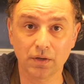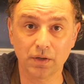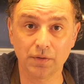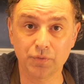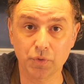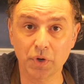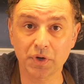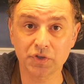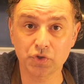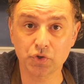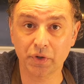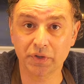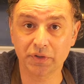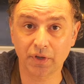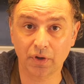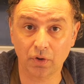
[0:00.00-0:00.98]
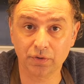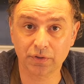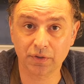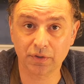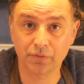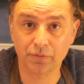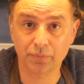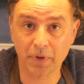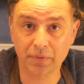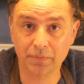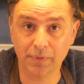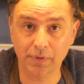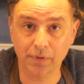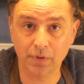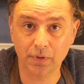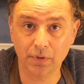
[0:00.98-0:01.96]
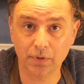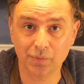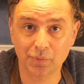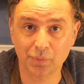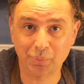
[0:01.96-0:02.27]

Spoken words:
If you're enjoying the content of my video,